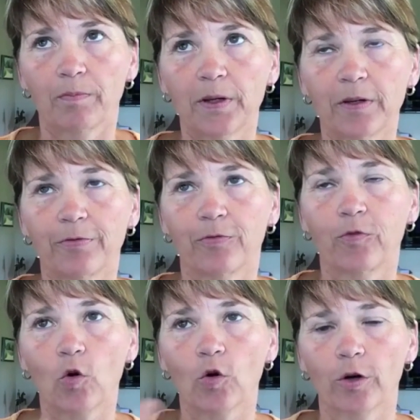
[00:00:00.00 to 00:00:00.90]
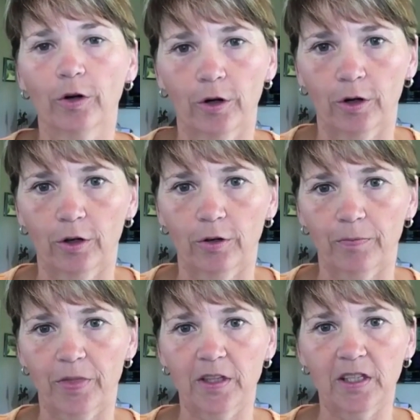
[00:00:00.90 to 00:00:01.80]
before
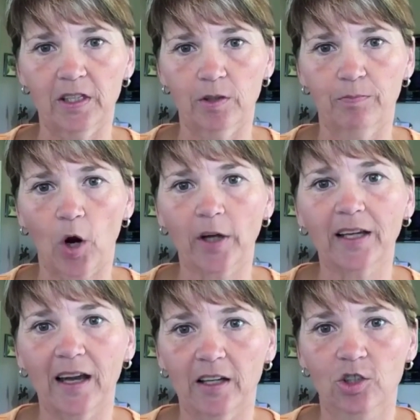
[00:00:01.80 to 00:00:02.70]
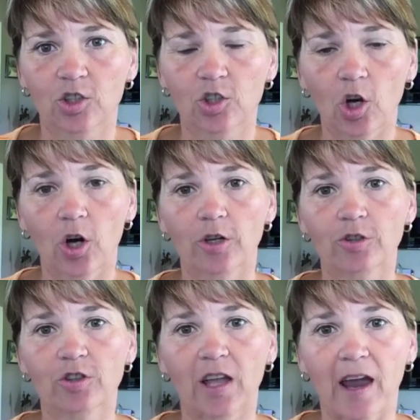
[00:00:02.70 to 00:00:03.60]
the broadcast
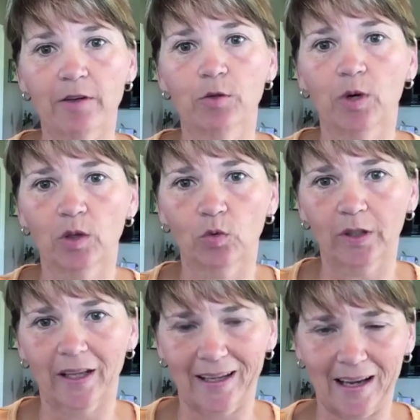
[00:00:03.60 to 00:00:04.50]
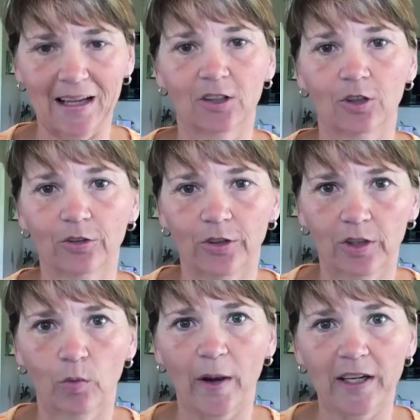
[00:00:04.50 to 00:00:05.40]
starts, everyone will get held
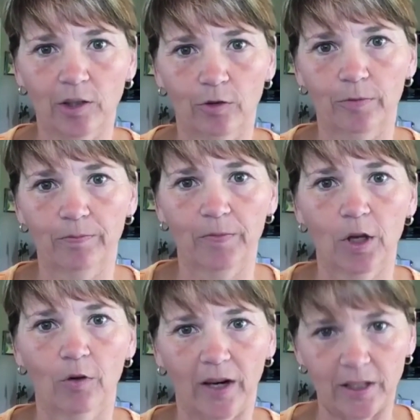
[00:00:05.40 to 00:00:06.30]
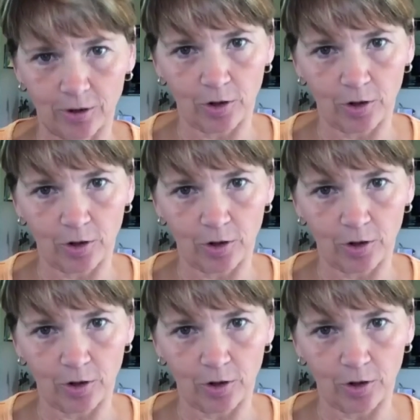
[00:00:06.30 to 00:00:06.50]
in a waiting room, right?